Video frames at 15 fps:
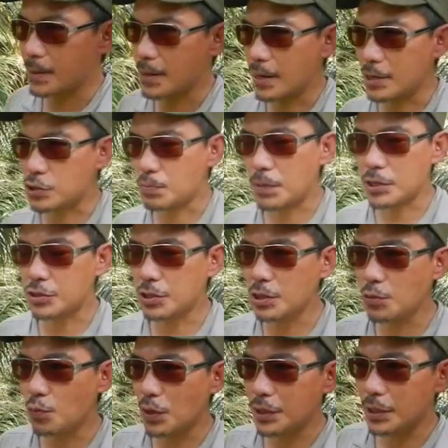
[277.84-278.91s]
especially
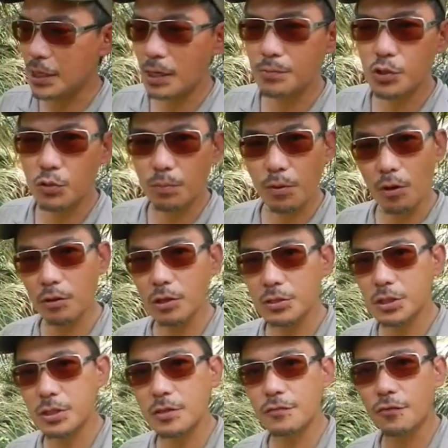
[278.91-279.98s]
when it comes to
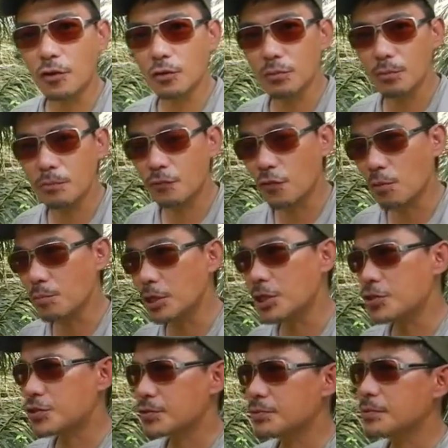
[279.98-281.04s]
policy
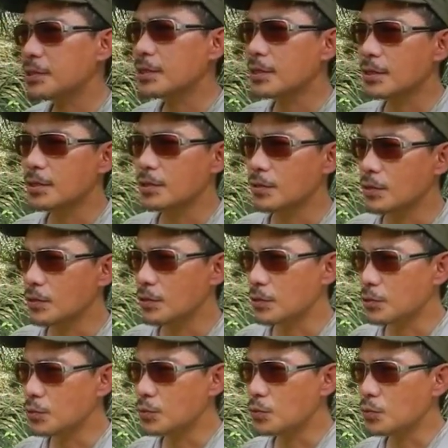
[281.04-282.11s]
formulation.
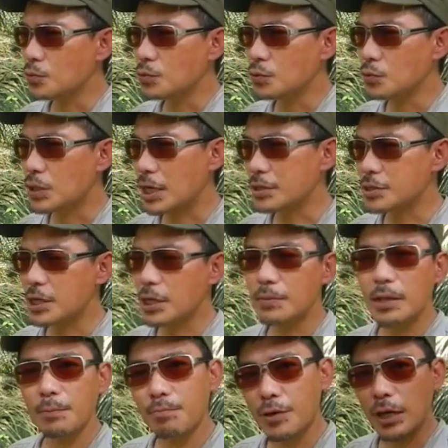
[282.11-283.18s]
You can say
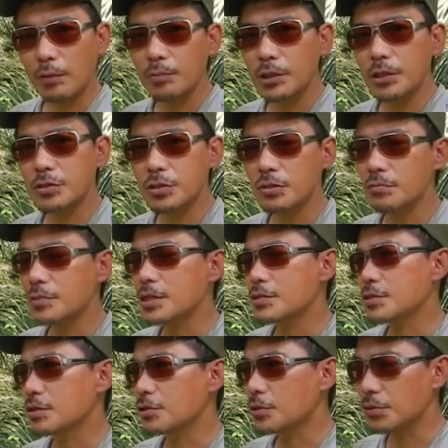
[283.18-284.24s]
that pragmatism is
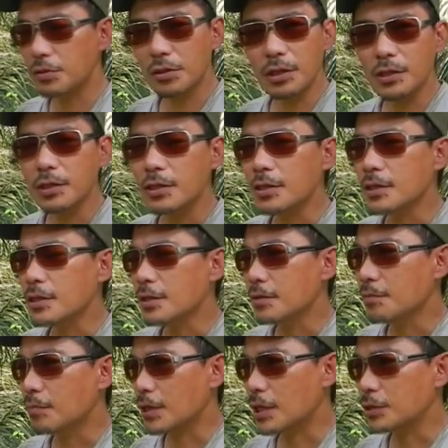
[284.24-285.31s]
a good thing,
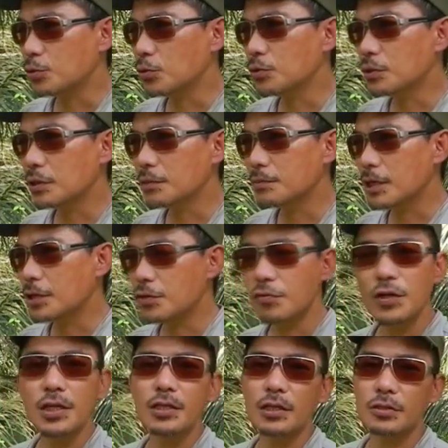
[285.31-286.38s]
but I don't
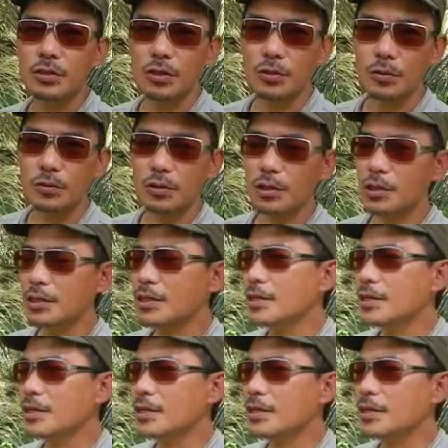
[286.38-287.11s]
agree that it's a good thing.